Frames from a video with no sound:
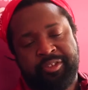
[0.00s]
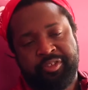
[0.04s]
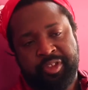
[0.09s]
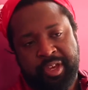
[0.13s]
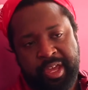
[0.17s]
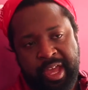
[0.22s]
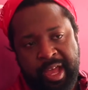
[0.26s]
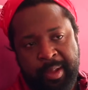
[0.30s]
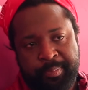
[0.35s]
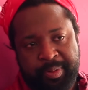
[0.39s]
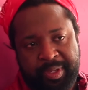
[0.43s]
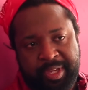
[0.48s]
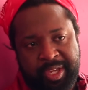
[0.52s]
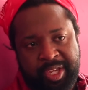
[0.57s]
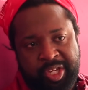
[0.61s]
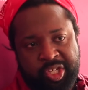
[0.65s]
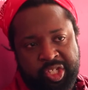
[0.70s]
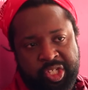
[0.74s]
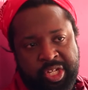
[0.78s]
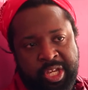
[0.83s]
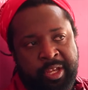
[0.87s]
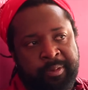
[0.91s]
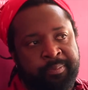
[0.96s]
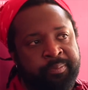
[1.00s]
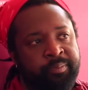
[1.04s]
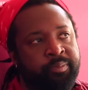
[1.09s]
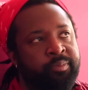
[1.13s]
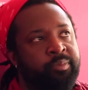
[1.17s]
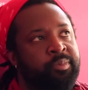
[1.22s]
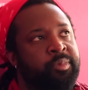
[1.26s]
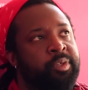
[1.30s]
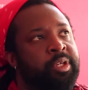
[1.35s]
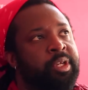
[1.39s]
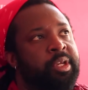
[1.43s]
the complication.
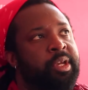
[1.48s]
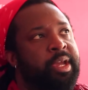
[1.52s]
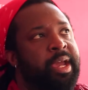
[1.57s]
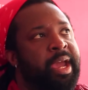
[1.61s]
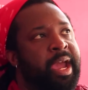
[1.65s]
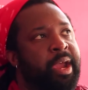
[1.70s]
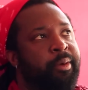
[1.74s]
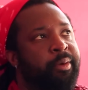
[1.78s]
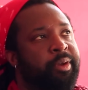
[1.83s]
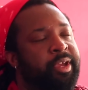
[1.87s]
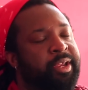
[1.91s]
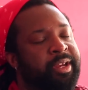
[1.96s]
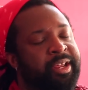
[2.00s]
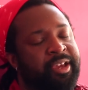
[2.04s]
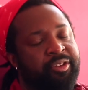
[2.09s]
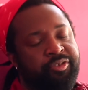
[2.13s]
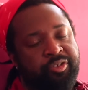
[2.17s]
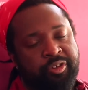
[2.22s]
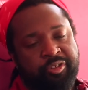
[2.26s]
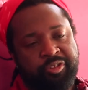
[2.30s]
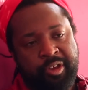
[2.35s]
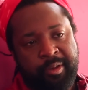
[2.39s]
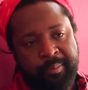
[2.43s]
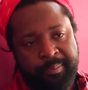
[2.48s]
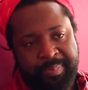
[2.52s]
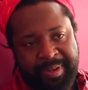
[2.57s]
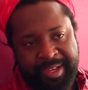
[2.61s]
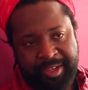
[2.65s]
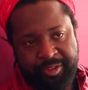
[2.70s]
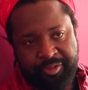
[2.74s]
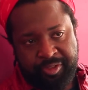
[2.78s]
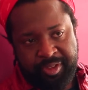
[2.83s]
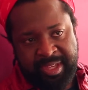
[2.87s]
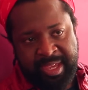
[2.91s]
I recognize there's
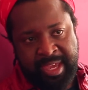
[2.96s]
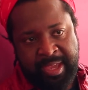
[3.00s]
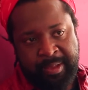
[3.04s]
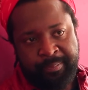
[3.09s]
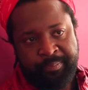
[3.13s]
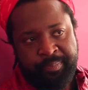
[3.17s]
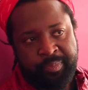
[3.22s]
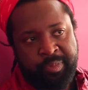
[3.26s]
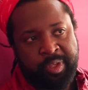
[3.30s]
complexity.